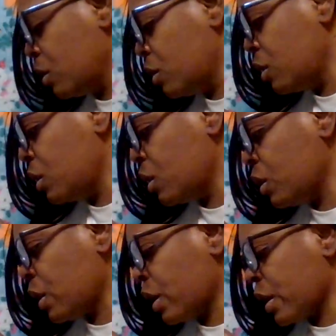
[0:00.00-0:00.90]

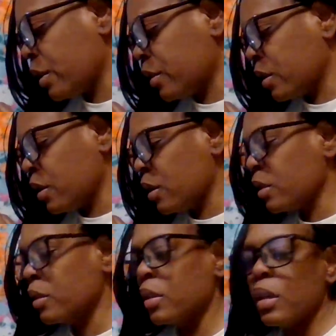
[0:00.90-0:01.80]
Then I got
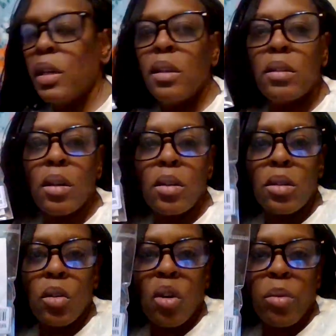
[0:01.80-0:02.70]
these
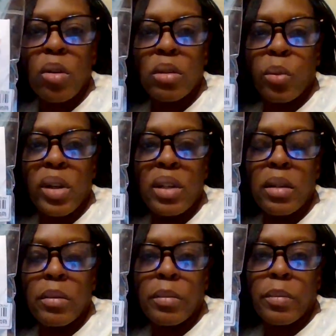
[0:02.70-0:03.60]
adorable three
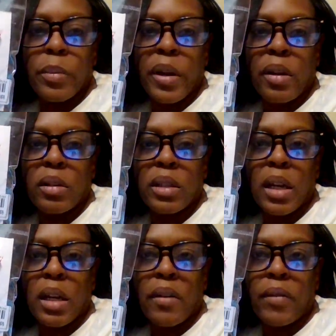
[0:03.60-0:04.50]
pair
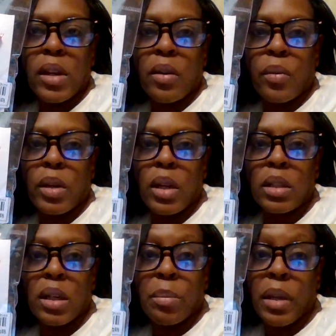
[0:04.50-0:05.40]
set of
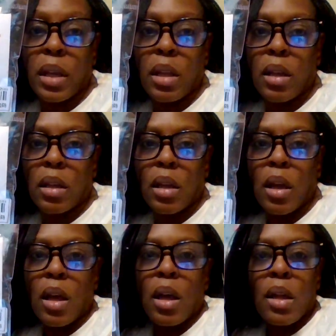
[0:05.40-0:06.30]
earrings in pink.
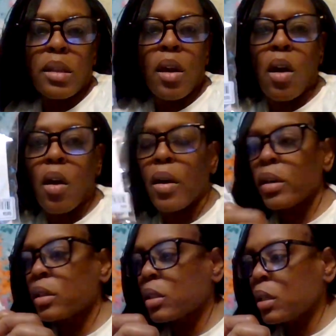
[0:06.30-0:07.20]
The
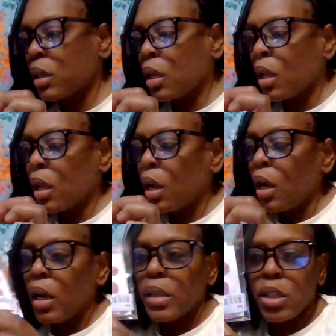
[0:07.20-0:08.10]
heart,
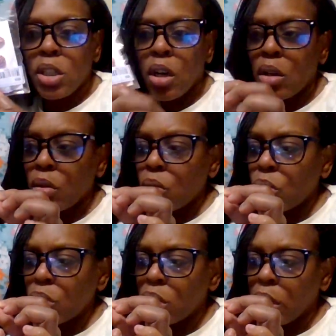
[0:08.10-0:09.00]
the
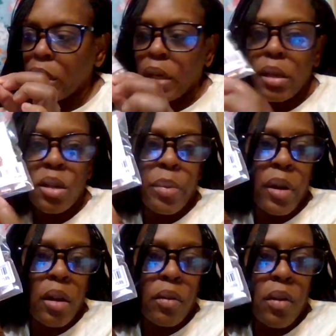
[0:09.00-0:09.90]
circles, and another
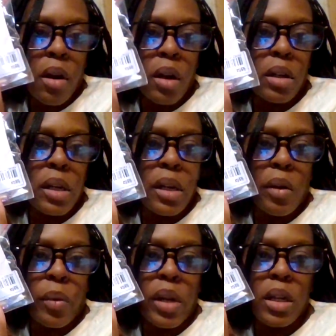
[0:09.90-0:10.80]
pair of heart
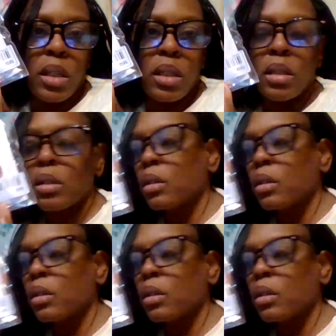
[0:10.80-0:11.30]
earrings.